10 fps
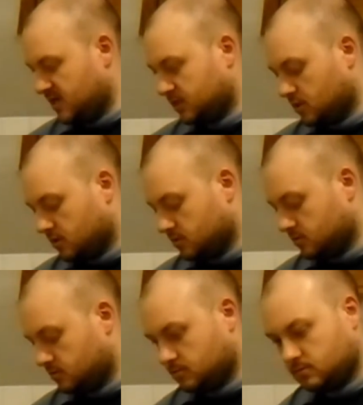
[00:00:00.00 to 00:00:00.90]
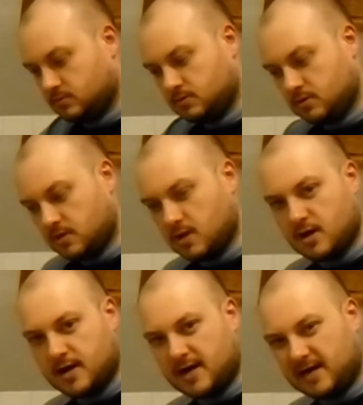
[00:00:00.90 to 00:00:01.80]
this on
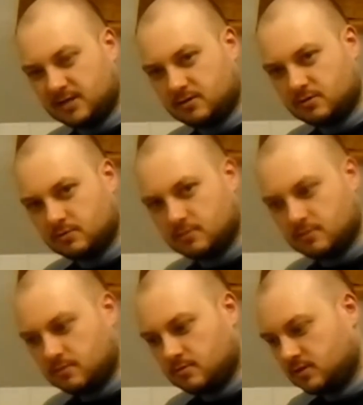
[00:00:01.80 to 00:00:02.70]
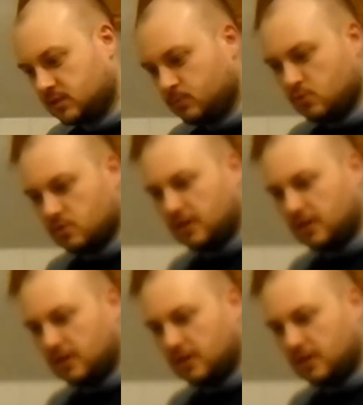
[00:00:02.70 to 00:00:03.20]
and smooth it